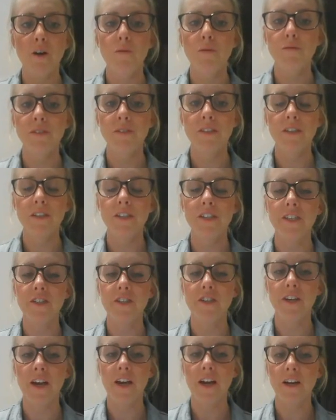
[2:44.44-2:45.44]
What was the
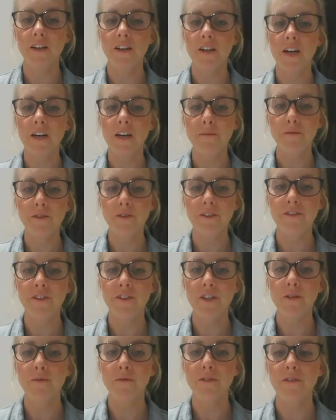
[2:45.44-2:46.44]
dish outcome, or if
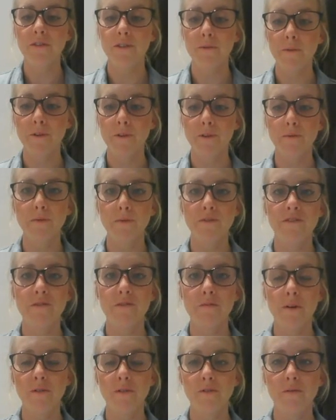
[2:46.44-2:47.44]
you were responsible for
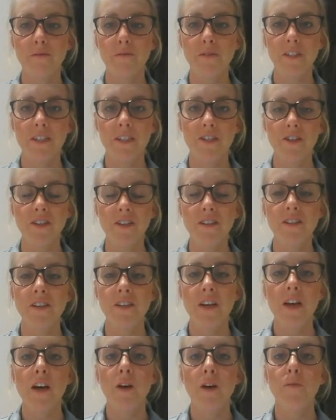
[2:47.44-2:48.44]
multiple dishes,
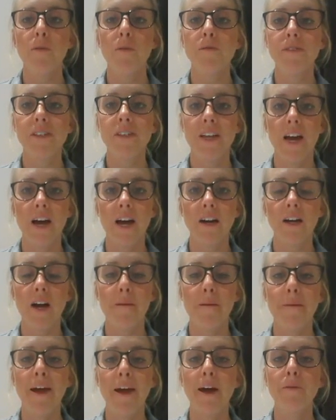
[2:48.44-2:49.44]
what was the
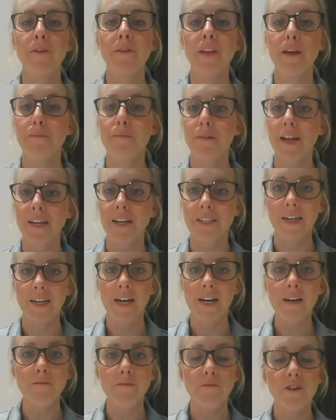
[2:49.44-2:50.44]
outcome? How were they plated
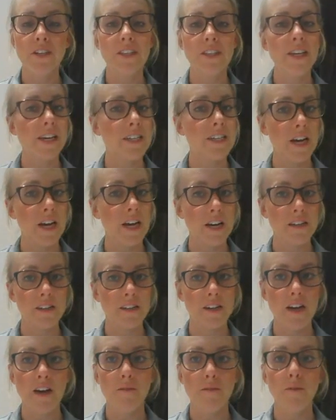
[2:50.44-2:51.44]
up? What did they
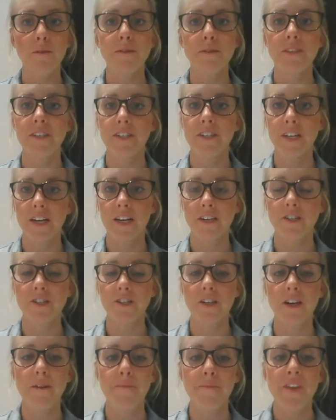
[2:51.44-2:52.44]
taste like? What was the
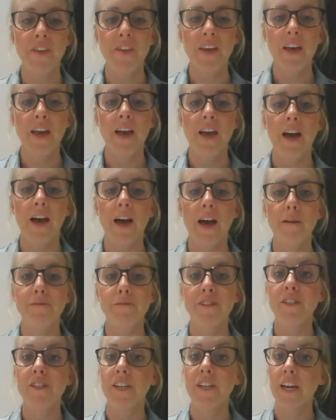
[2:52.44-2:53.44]
texture?
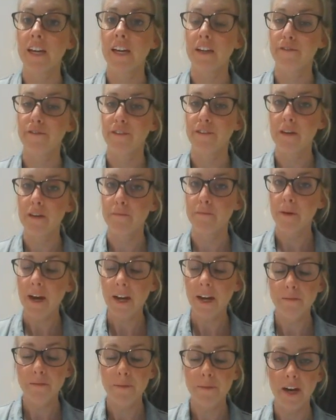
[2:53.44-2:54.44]
Did you get any
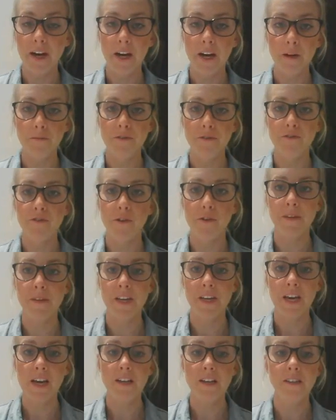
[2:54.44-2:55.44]
feedback, perhaps from the
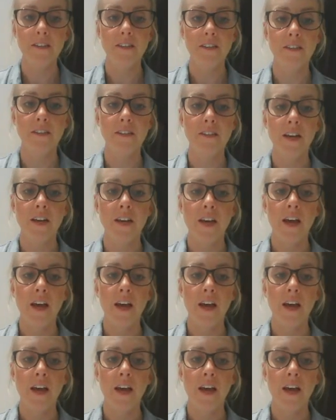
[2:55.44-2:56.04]
guests?